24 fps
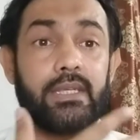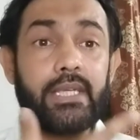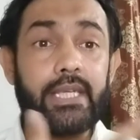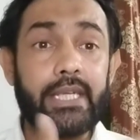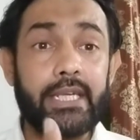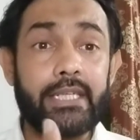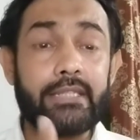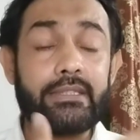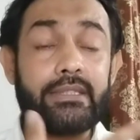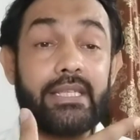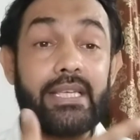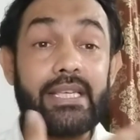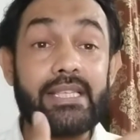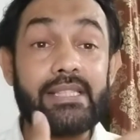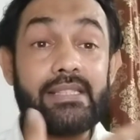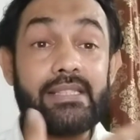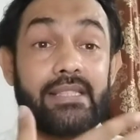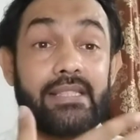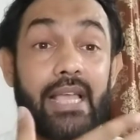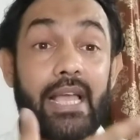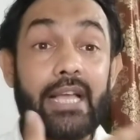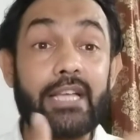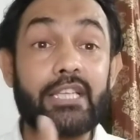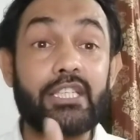It
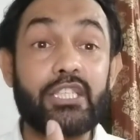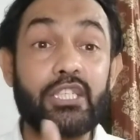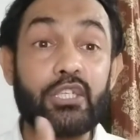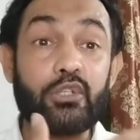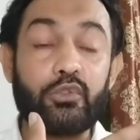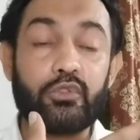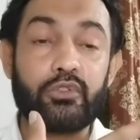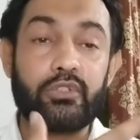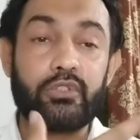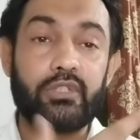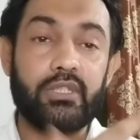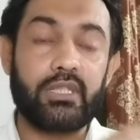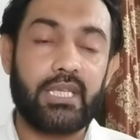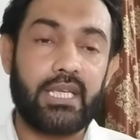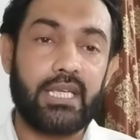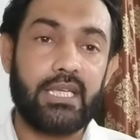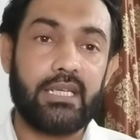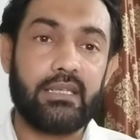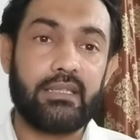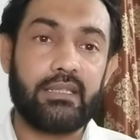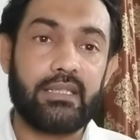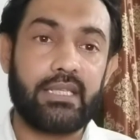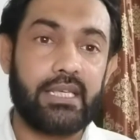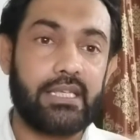is acute
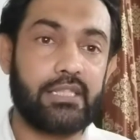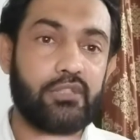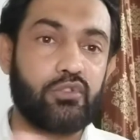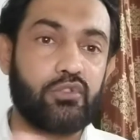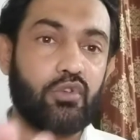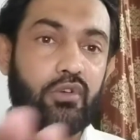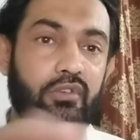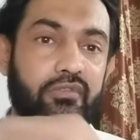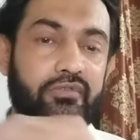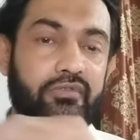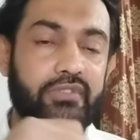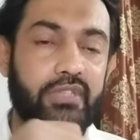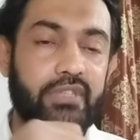in case of